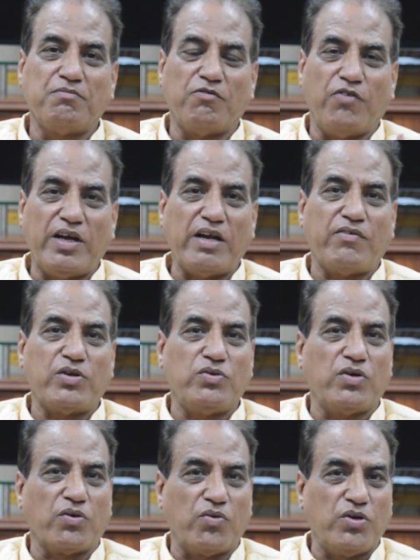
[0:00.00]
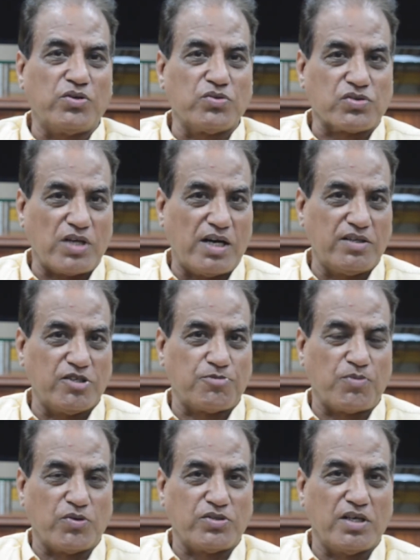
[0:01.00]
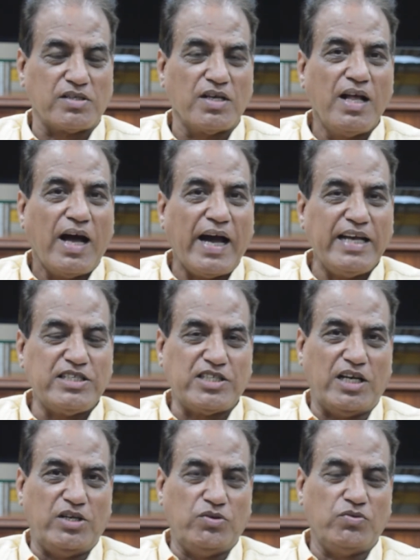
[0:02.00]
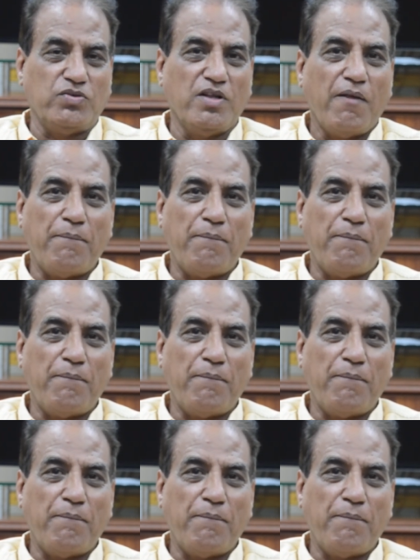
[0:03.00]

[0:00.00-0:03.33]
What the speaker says: whenever you are going to start this process, I tell you,